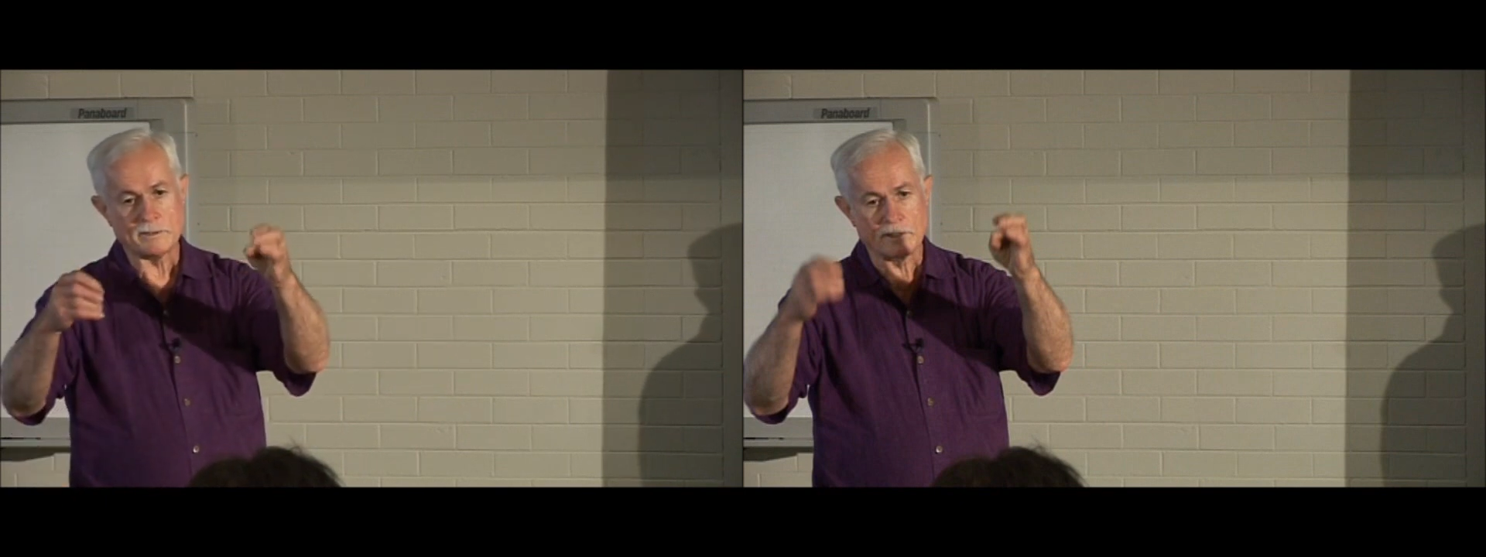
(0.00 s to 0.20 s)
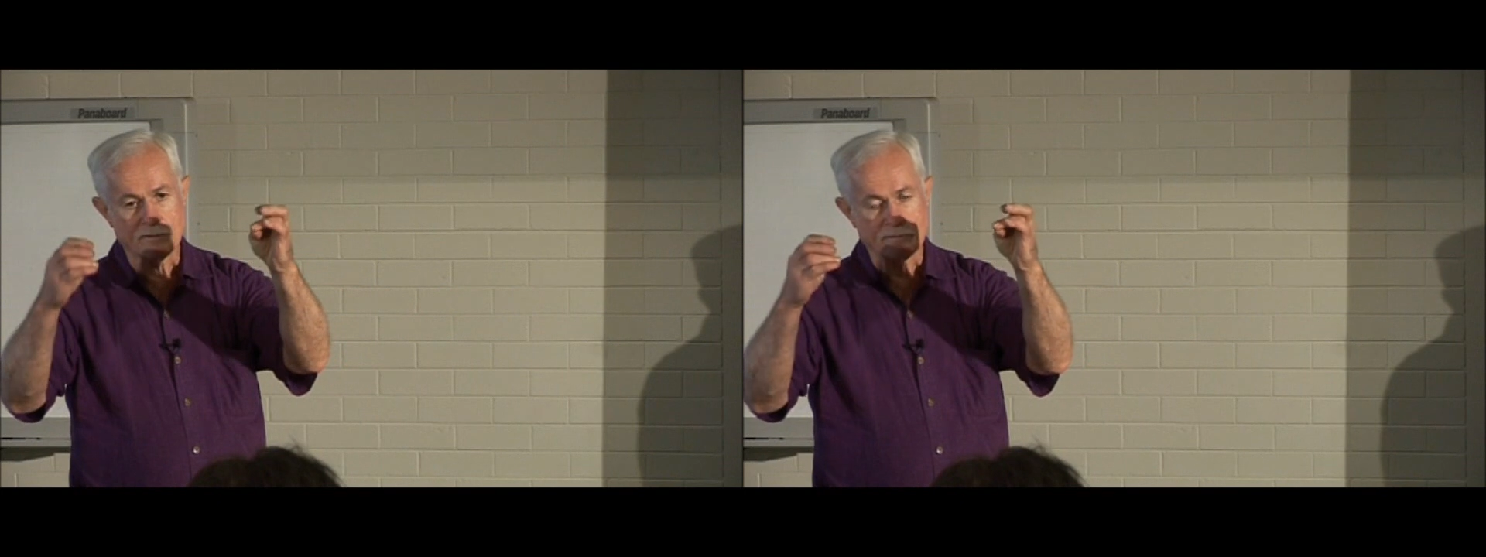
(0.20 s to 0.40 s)

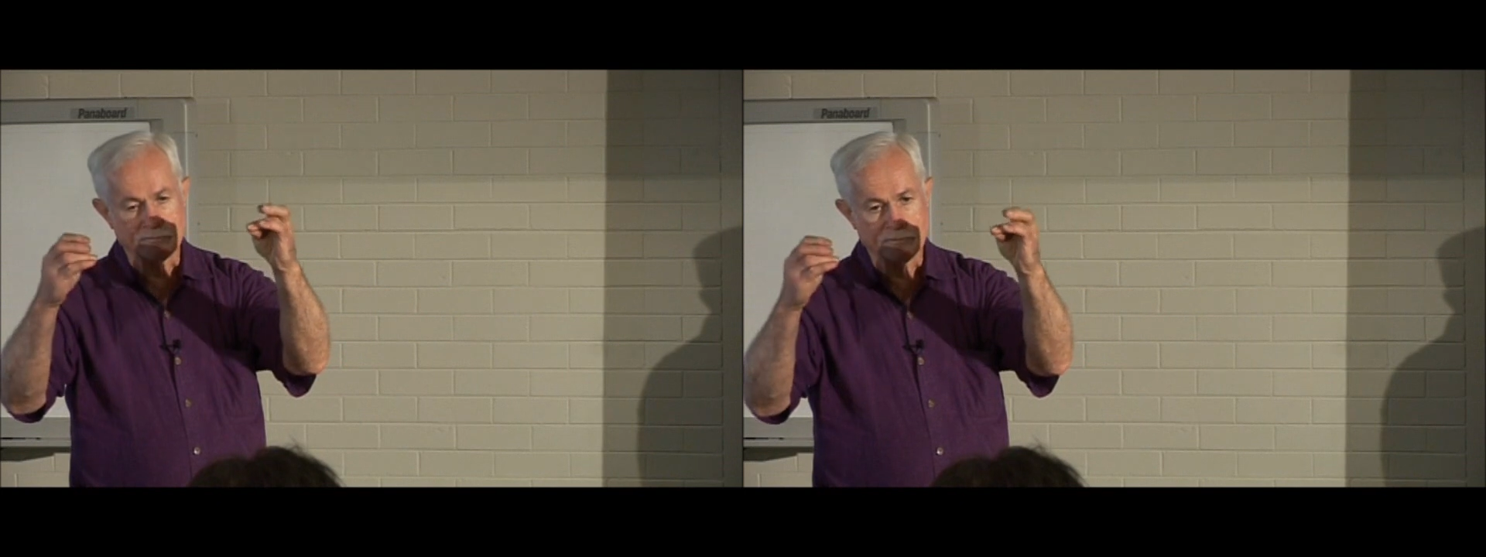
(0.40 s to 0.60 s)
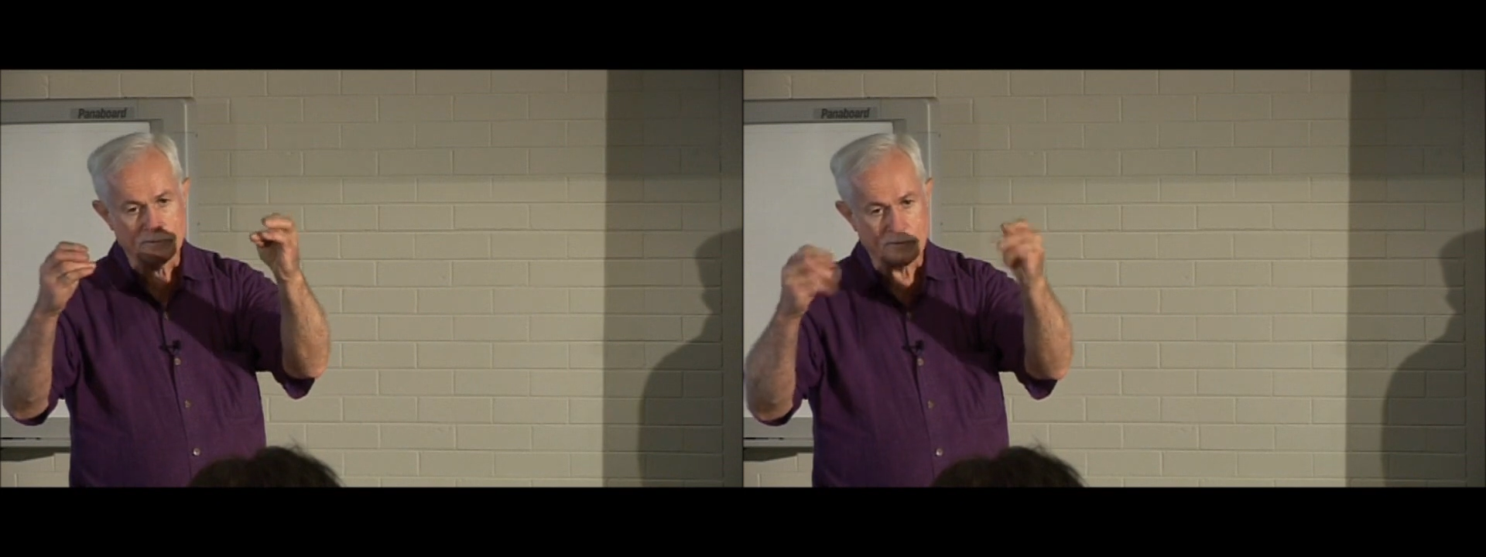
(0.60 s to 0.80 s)

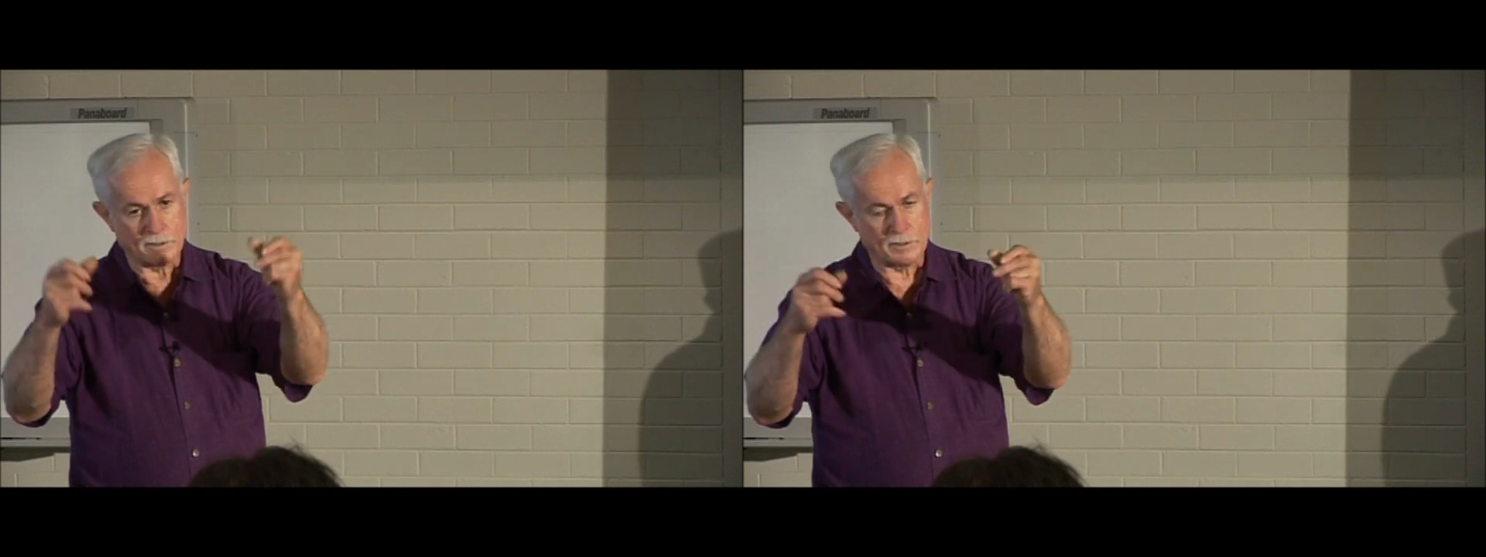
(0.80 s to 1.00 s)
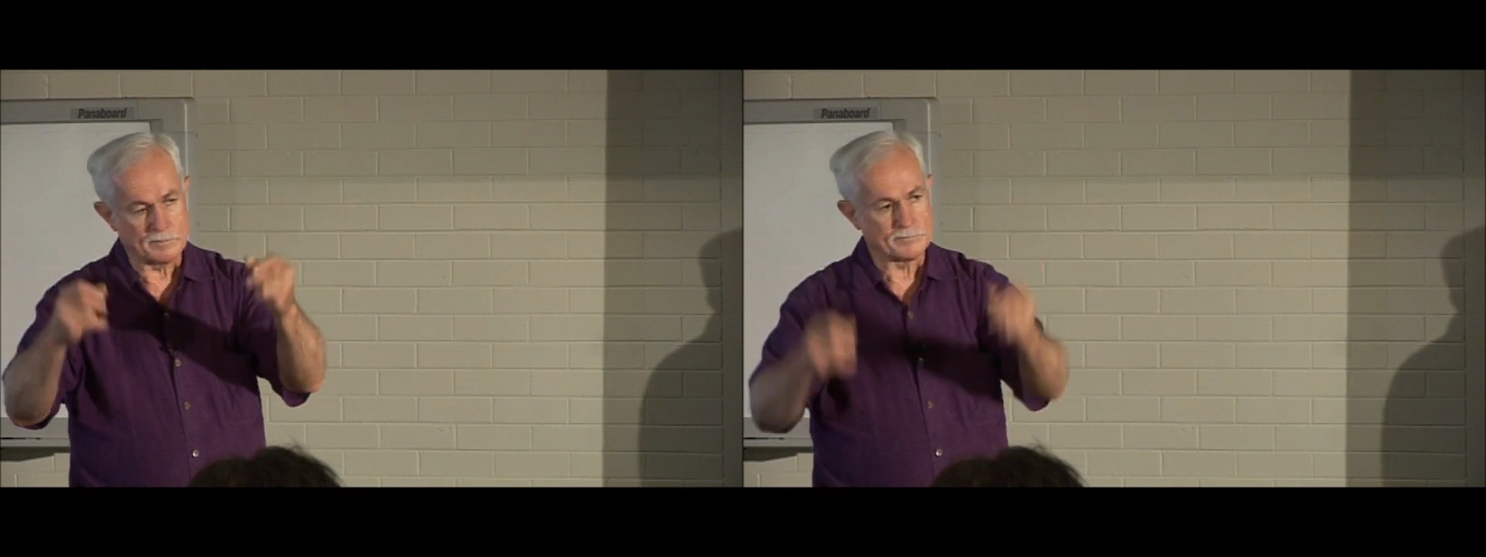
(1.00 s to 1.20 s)

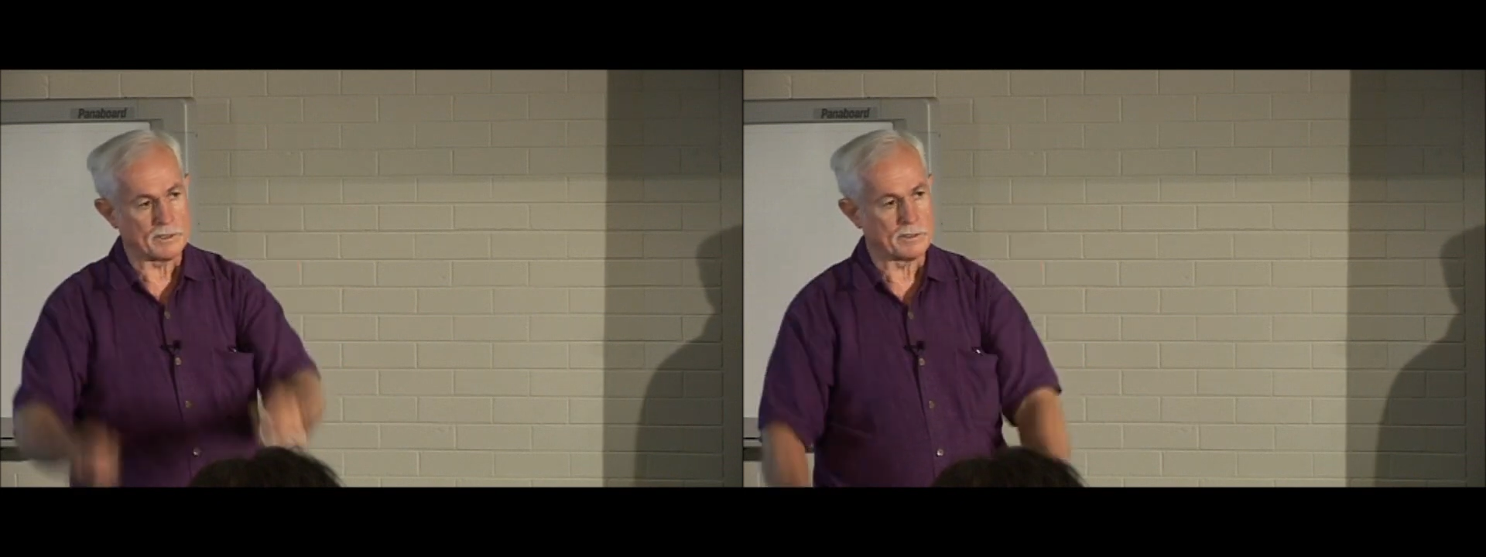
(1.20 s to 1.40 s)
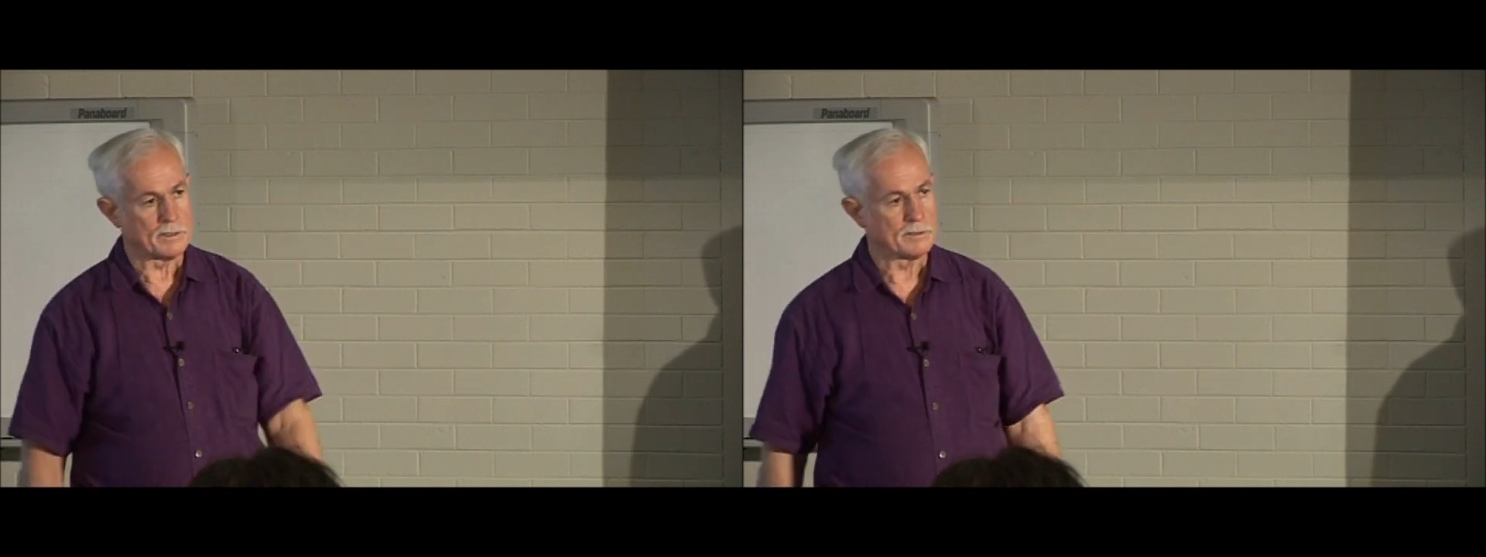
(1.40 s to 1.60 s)

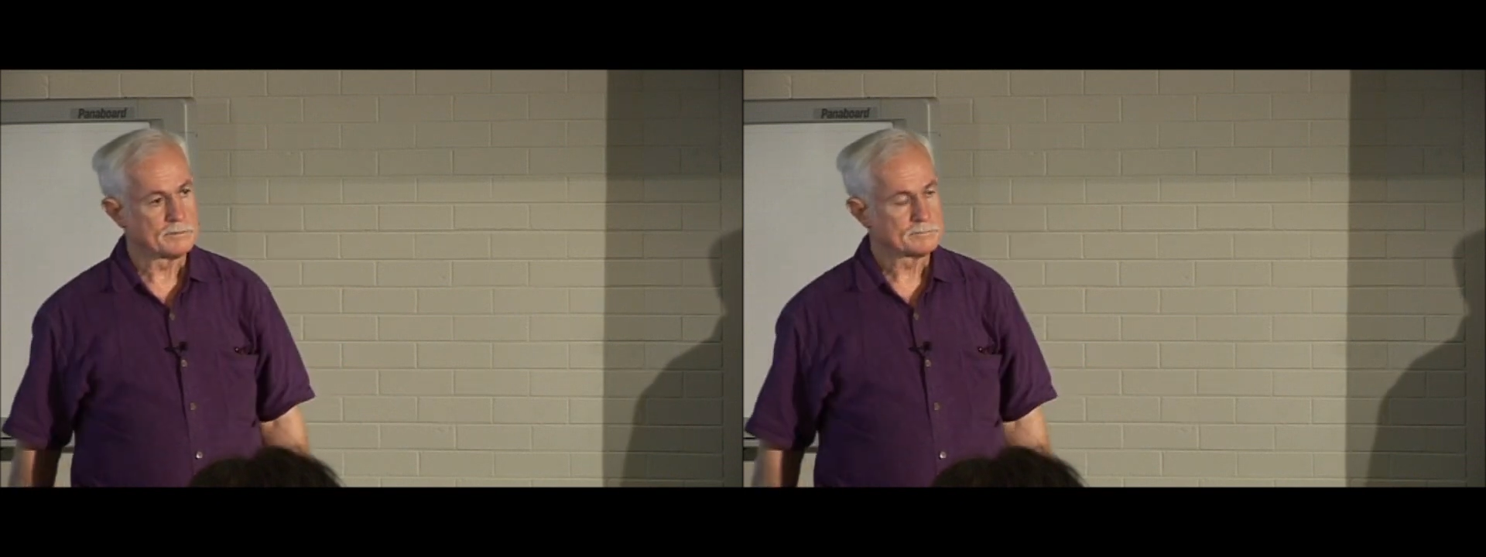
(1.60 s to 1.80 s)
of